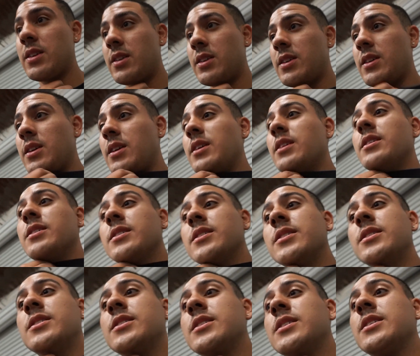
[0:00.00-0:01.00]
yeah.
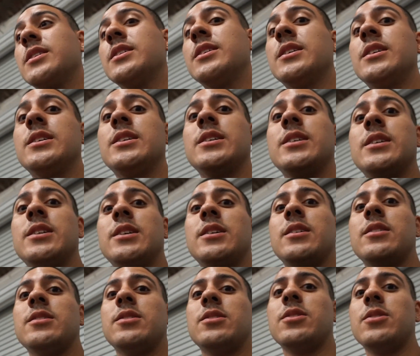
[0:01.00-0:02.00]

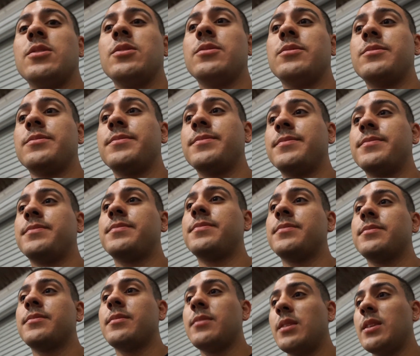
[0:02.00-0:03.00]
So
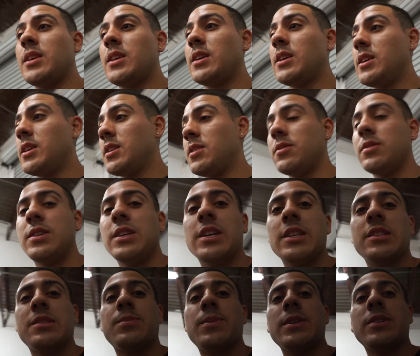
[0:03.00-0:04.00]
we're taking
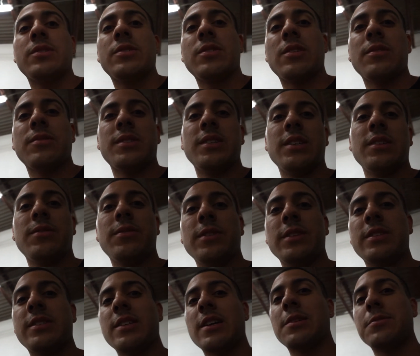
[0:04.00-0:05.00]
the spacers off, see if
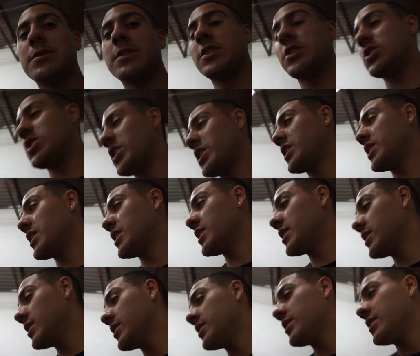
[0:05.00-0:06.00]
it stops the shaking.
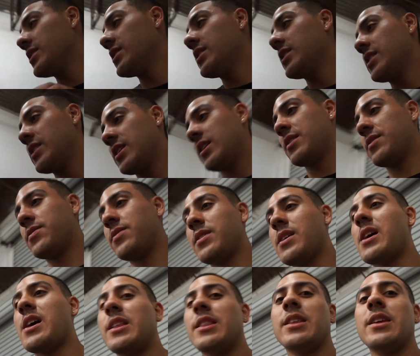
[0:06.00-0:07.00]
If
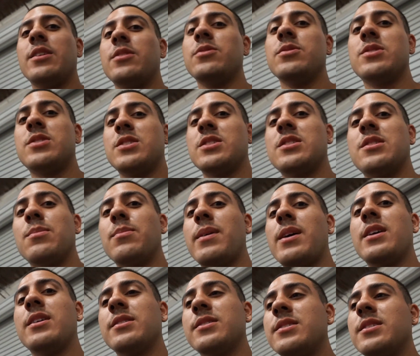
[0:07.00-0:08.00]
not, then it was just the
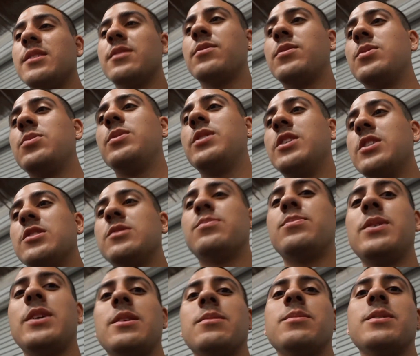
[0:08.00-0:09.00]
balancing of the wheels.
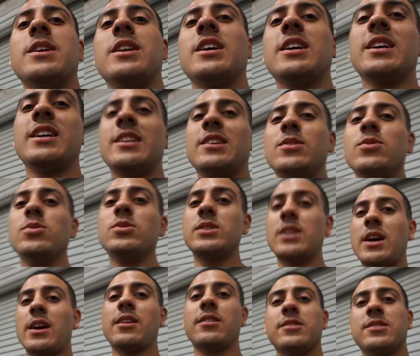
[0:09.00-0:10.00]
But I'm gonna get new
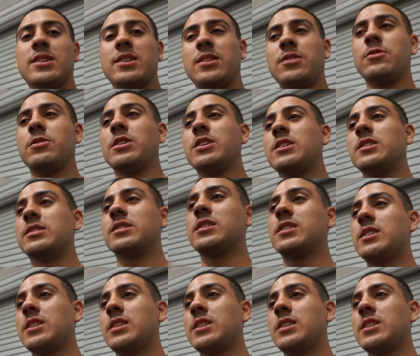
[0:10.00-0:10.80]
tires anyways,